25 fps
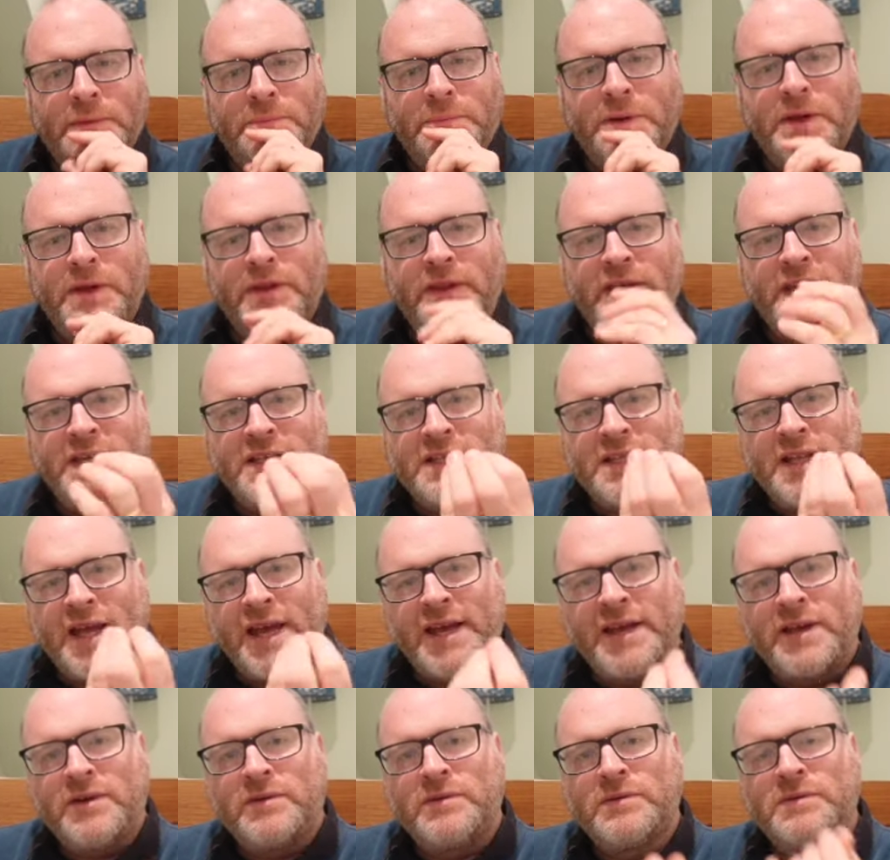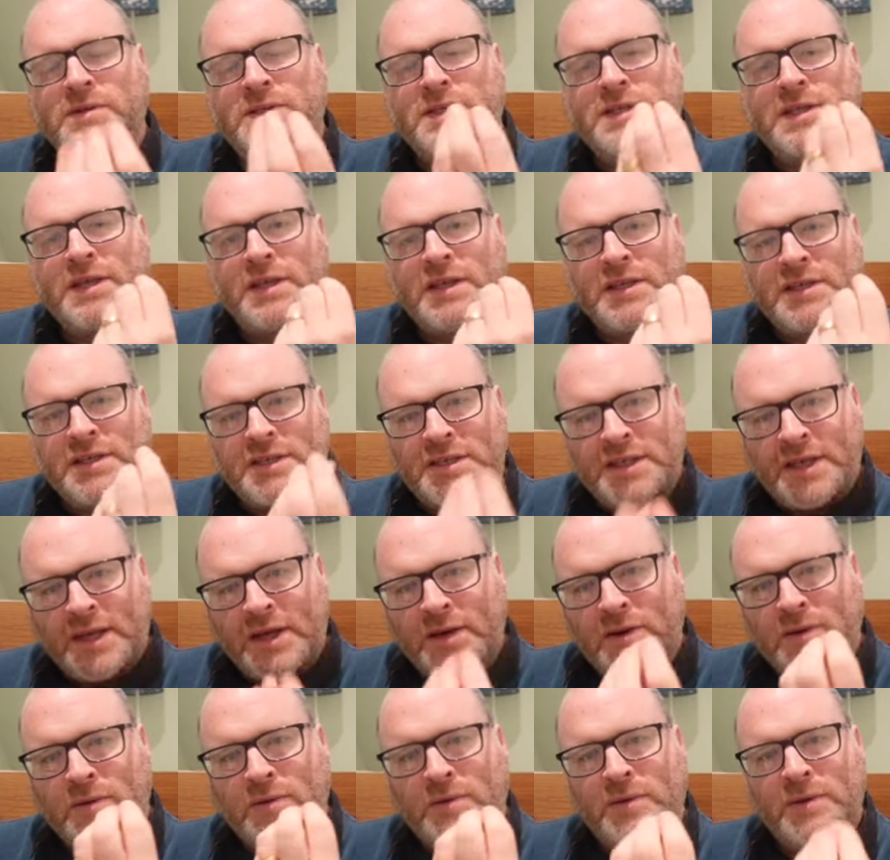but these nails
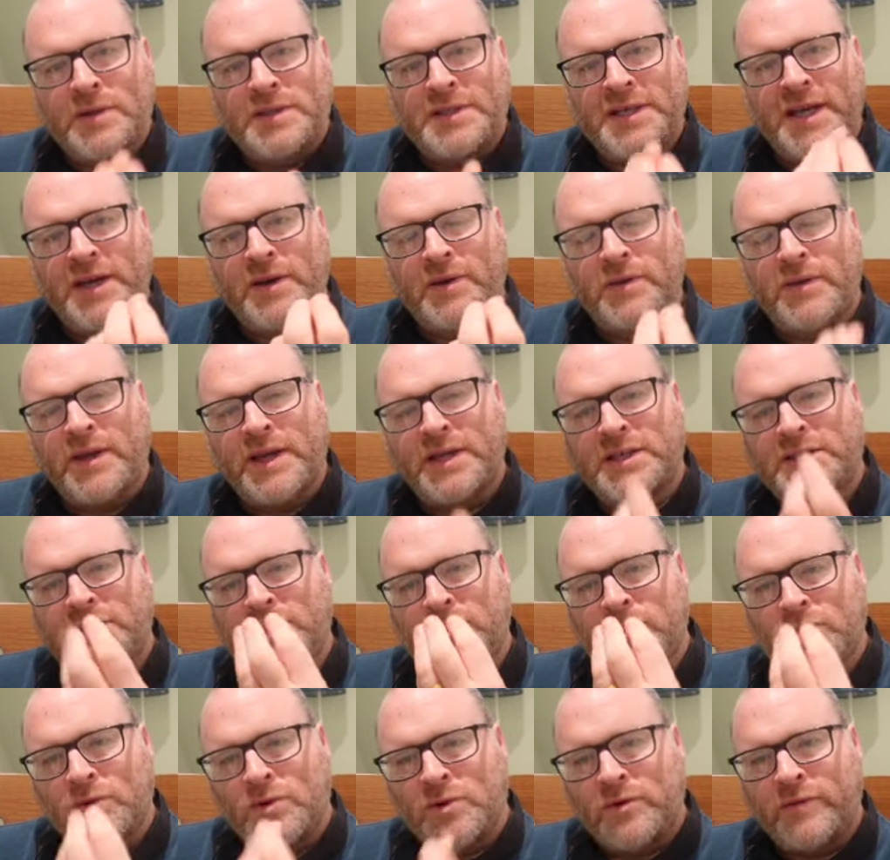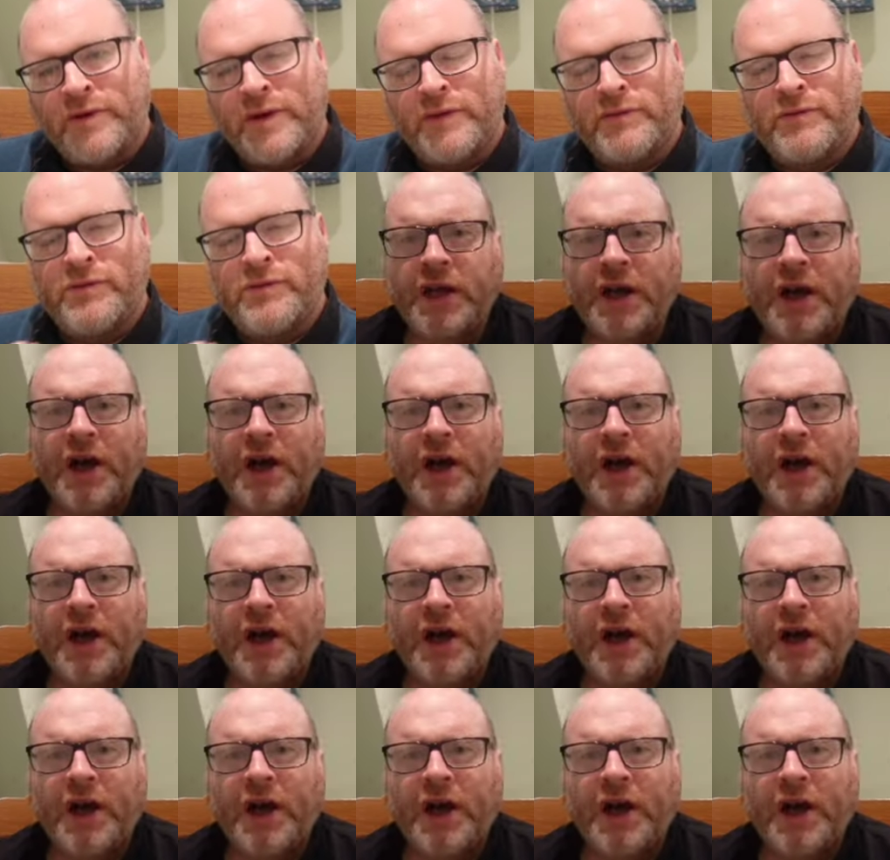still tell their story.